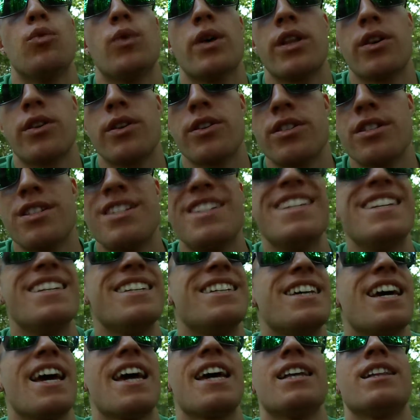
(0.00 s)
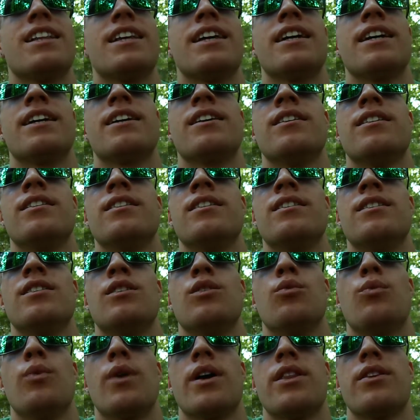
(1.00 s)
whether it's detailing,
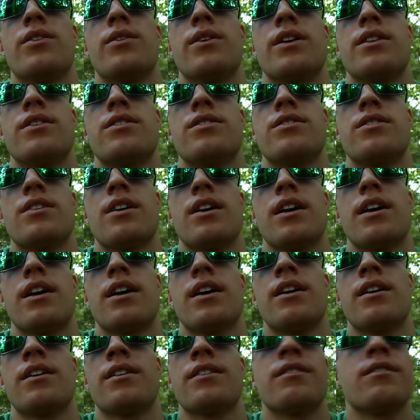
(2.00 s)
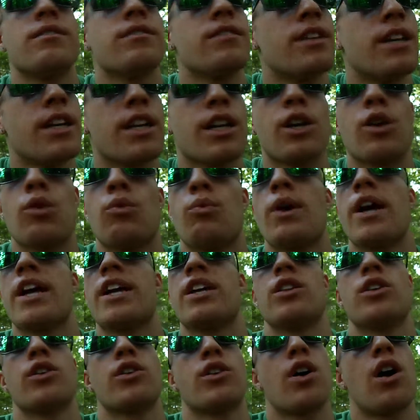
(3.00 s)
whether it's getting a
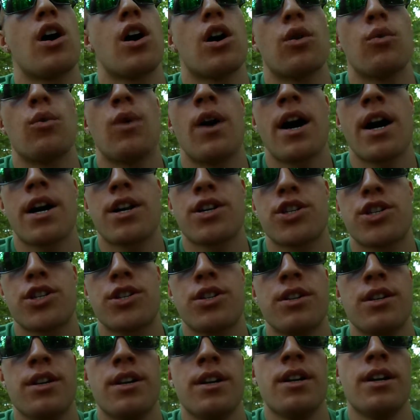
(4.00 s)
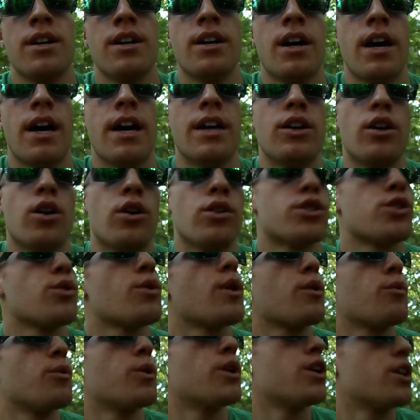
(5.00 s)
regular car wash. And
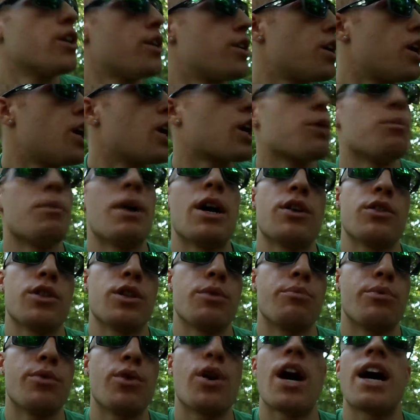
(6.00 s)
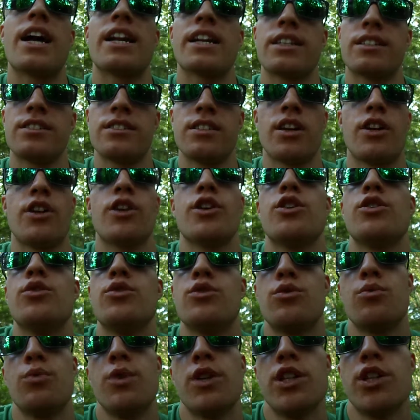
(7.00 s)
also I wanted to talk about the products that are
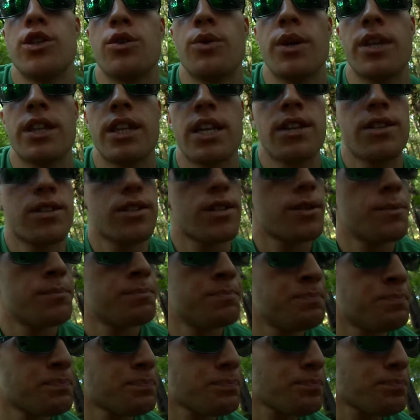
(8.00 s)
used when doing this.